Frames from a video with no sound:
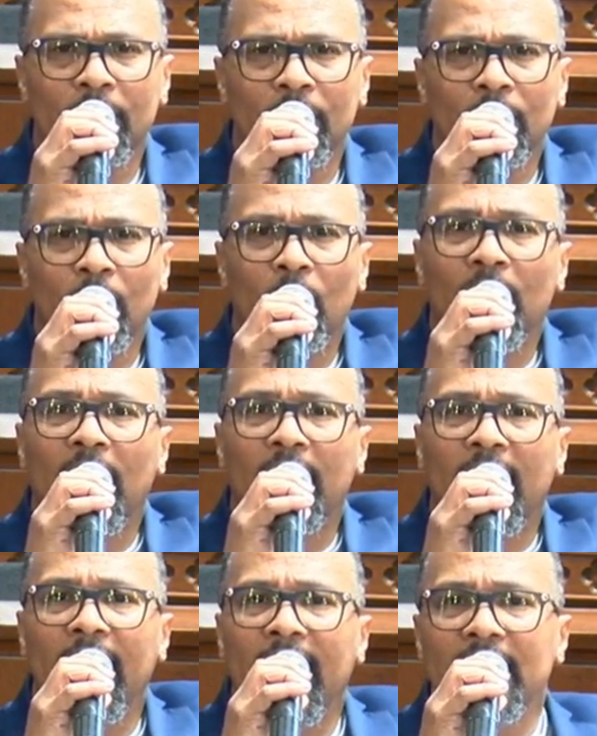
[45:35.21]
Oh God, I
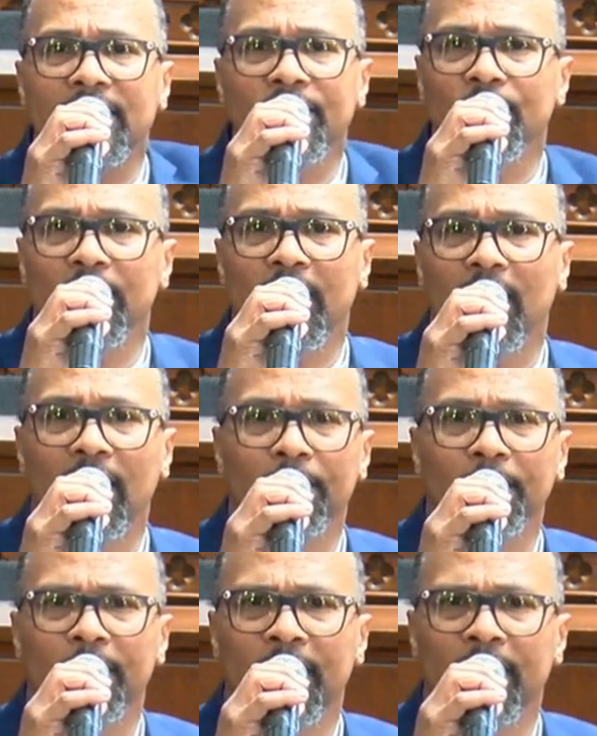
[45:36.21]
ask that you come,
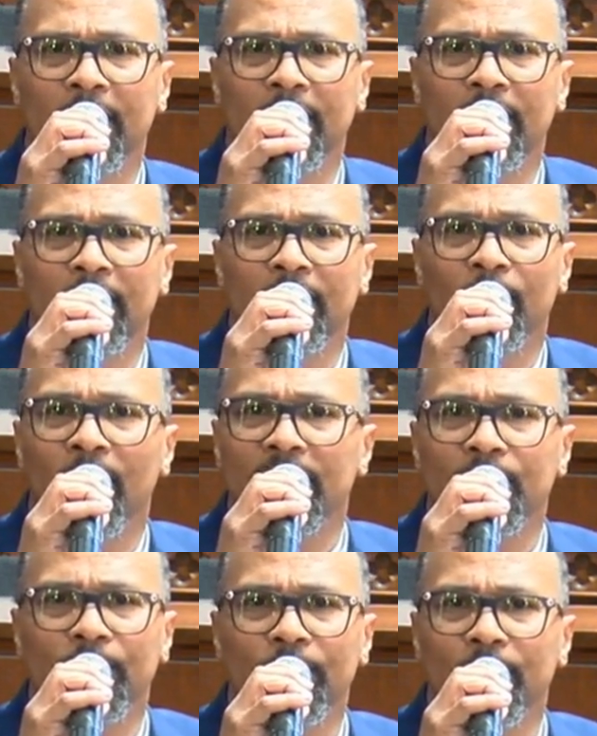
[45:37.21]
rest,
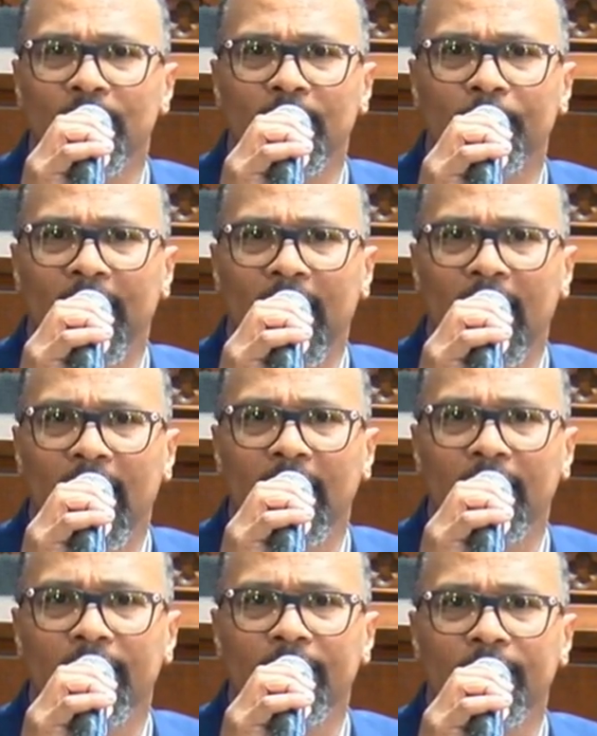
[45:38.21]
rule, and abide
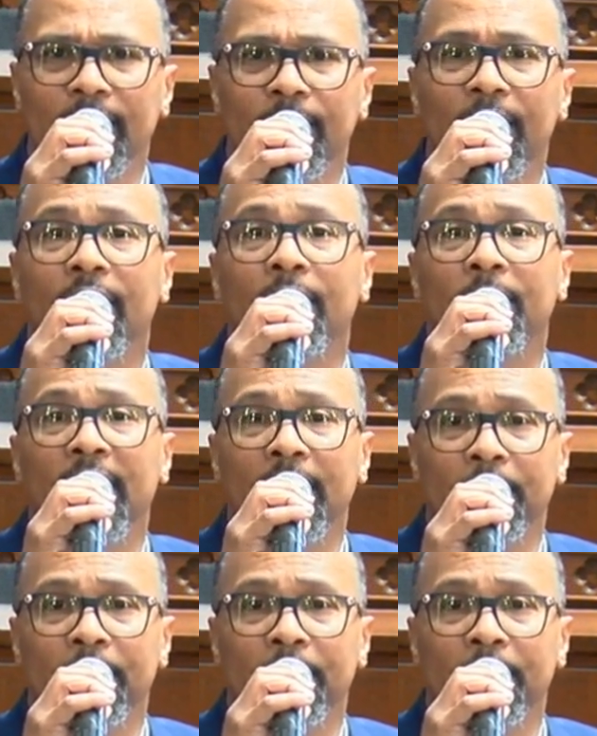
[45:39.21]
within me.